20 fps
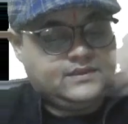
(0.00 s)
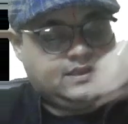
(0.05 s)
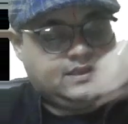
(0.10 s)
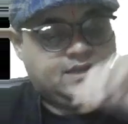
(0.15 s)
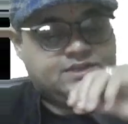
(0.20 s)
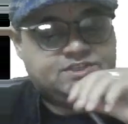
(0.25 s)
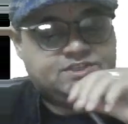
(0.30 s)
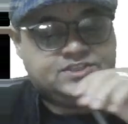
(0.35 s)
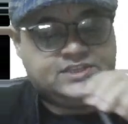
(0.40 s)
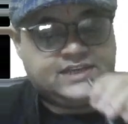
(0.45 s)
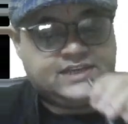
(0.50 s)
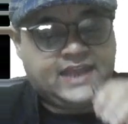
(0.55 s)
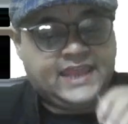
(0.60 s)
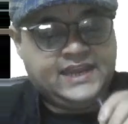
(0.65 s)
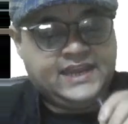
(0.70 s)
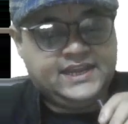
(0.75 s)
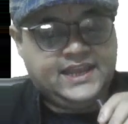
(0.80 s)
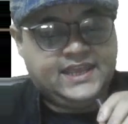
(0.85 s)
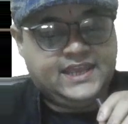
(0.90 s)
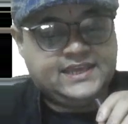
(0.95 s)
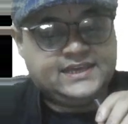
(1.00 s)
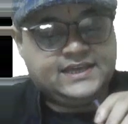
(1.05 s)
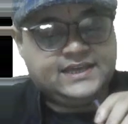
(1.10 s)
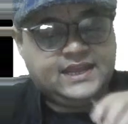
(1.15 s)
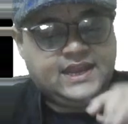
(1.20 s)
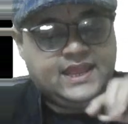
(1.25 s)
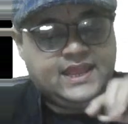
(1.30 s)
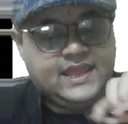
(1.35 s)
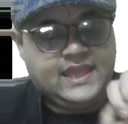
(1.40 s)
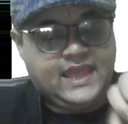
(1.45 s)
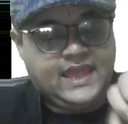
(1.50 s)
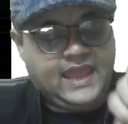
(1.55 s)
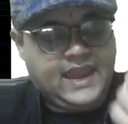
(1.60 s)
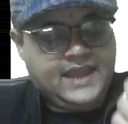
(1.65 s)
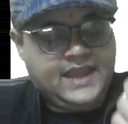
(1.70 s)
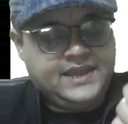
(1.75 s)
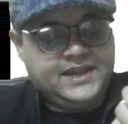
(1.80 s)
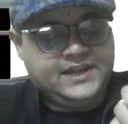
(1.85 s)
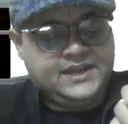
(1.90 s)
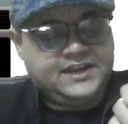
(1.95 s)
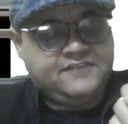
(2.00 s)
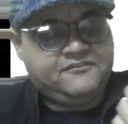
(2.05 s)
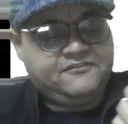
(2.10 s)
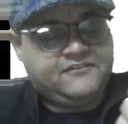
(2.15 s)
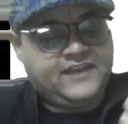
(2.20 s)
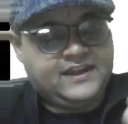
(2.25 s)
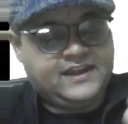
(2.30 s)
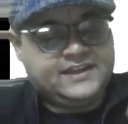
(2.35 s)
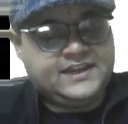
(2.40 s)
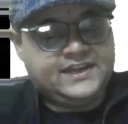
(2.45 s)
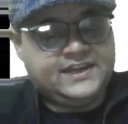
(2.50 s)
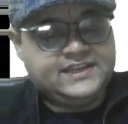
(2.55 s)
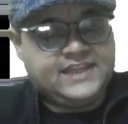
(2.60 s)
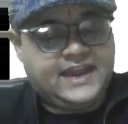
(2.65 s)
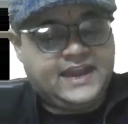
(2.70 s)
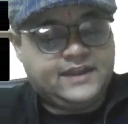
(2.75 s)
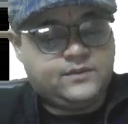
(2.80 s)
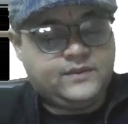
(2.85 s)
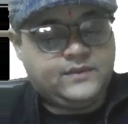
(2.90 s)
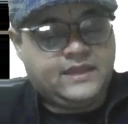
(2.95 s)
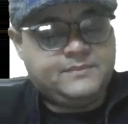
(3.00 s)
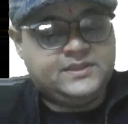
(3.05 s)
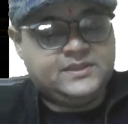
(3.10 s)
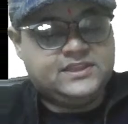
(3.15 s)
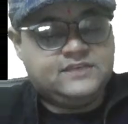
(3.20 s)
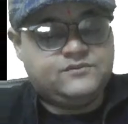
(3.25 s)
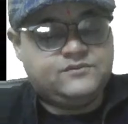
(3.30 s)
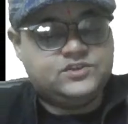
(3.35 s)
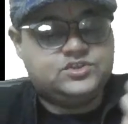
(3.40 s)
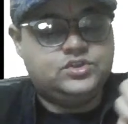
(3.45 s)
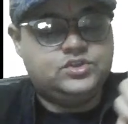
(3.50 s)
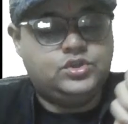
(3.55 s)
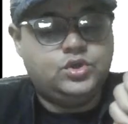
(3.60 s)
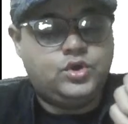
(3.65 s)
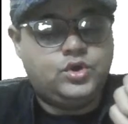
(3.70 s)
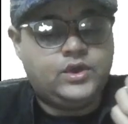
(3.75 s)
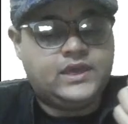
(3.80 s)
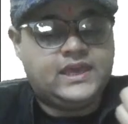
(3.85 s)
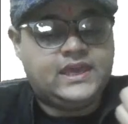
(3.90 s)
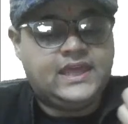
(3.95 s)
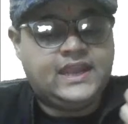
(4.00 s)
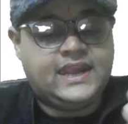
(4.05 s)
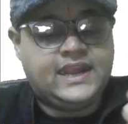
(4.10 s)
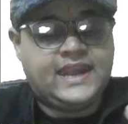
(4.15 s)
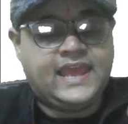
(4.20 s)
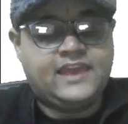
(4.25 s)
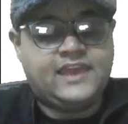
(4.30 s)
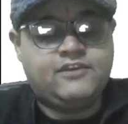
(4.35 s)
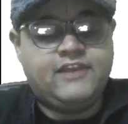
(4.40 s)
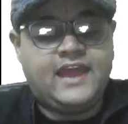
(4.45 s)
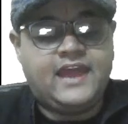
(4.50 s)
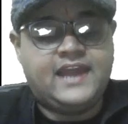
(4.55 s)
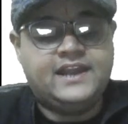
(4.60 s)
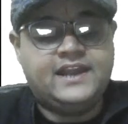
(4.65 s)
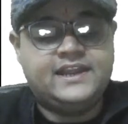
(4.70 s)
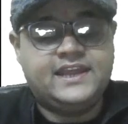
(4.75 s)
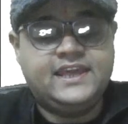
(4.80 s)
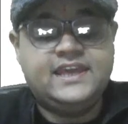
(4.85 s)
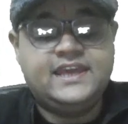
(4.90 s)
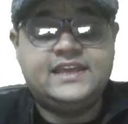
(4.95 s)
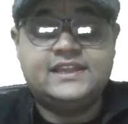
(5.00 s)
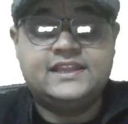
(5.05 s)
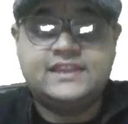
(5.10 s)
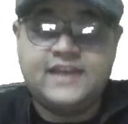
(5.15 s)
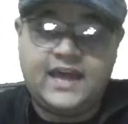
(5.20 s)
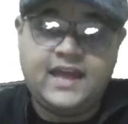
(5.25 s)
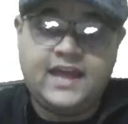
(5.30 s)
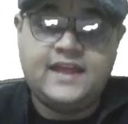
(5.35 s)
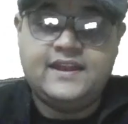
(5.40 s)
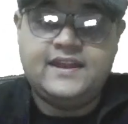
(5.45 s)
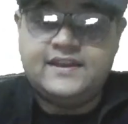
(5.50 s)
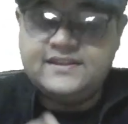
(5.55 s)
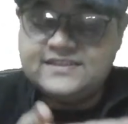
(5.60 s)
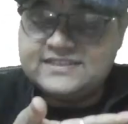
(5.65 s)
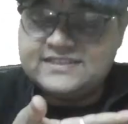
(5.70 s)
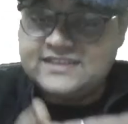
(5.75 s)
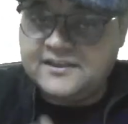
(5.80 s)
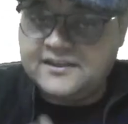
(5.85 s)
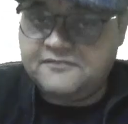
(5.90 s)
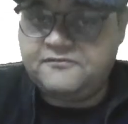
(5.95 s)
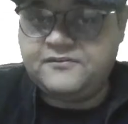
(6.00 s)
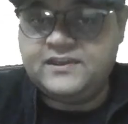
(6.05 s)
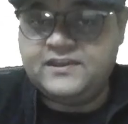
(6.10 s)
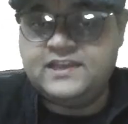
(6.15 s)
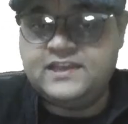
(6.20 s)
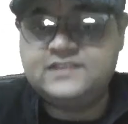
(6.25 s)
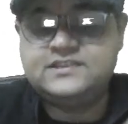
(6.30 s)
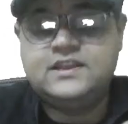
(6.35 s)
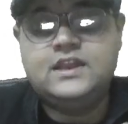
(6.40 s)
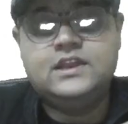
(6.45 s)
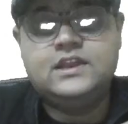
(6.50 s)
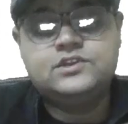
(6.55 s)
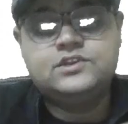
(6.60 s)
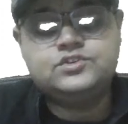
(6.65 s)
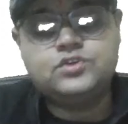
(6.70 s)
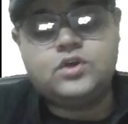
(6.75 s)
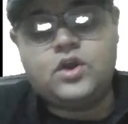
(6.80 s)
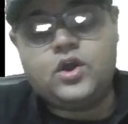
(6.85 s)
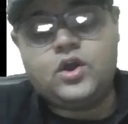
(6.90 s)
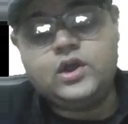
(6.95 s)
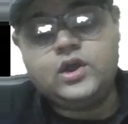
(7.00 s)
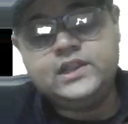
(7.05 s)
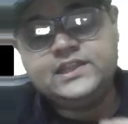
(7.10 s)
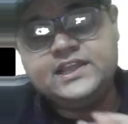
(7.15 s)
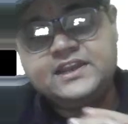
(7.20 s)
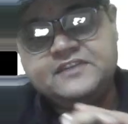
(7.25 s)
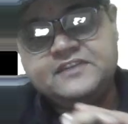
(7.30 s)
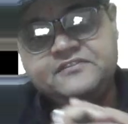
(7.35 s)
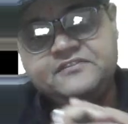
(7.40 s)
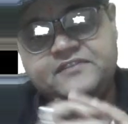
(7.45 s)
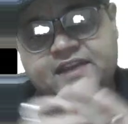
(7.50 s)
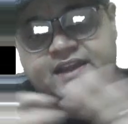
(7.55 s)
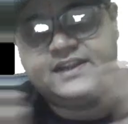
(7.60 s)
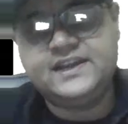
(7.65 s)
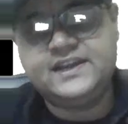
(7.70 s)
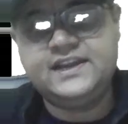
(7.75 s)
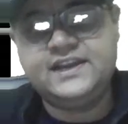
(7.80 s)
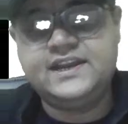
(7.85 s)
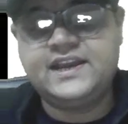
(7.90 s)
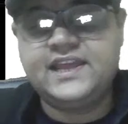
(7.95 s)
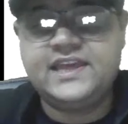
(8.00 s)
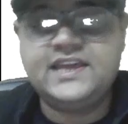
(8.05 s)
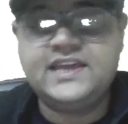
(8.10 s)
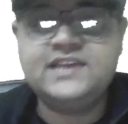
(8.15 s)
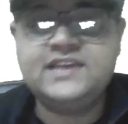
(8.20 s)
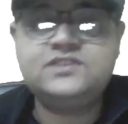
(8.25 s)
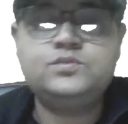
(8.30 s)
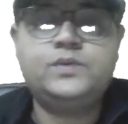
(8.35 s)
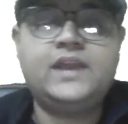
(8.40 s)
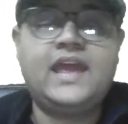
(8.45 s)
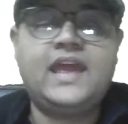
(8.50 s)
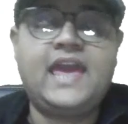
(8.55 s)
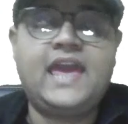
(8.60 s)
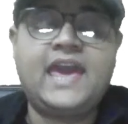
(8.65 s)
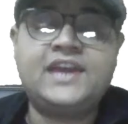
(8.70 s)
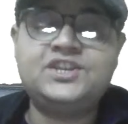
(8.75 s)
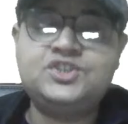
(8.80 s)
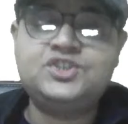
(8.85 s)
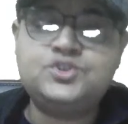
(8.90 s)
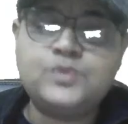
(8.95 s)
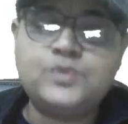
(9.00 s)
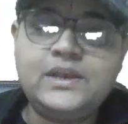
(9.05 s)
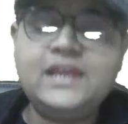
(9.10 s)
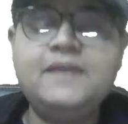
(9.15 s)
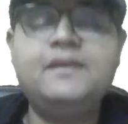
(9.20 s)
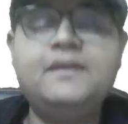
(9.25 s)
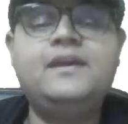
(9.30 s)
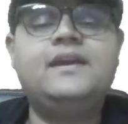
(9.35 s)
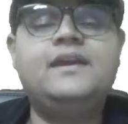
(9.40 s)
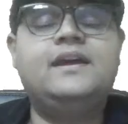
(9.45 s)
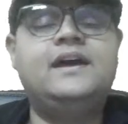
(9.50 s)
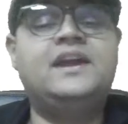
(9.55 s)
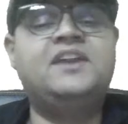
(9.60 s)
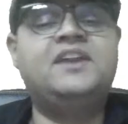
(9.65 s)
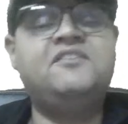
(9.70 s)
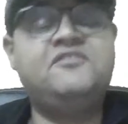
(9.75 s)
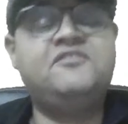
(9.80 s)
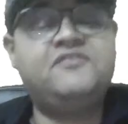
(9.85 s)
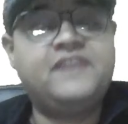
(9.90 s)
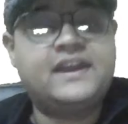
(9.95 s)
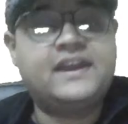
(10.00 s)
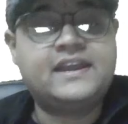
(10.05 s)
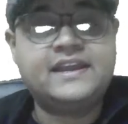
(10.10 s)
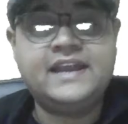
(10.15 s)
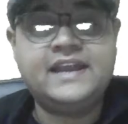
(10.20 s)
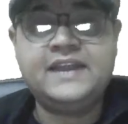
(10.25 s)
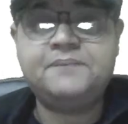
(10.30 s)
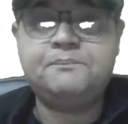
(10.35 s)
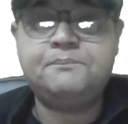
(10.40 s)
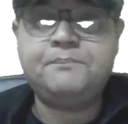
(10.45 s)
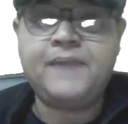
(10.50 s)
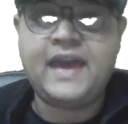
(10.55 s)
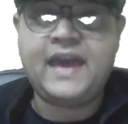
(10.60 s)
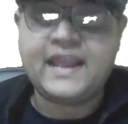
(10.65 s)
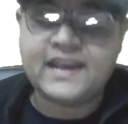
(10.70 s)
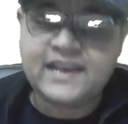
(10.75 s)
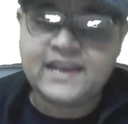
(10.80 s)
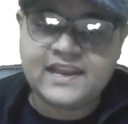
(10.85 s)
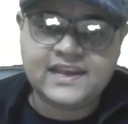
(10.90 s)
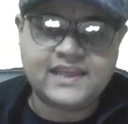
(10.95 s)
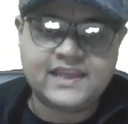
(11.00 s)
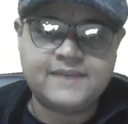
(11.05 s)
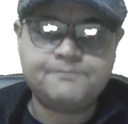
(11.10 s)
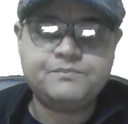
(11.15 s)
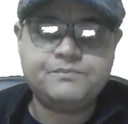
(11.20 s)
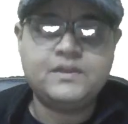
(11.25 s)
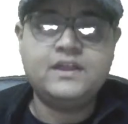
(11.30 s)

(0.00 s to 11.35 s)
It struck here and it reflected that way. I mean, there was no irregularity in the surface. So all the reflected rays were actually reflected parallelly.